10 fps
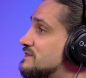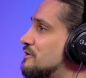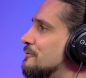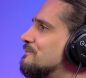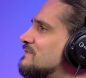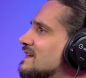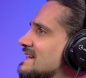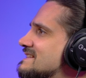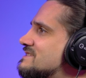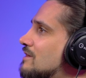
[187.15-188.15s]
So
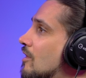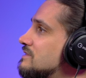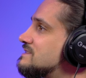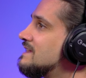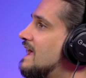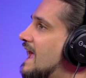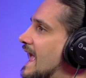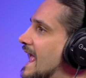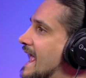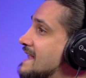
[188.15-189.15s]
let's start
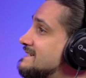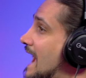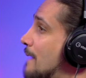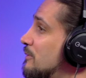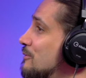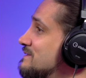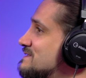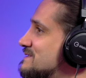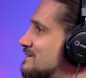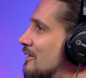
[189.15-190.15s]
and I'm going
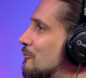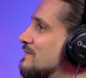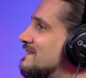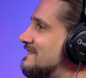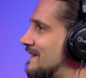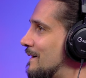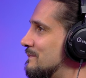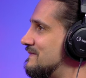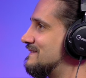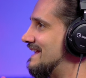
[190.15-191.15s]
to start with the
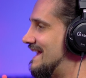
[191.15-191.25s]
subs.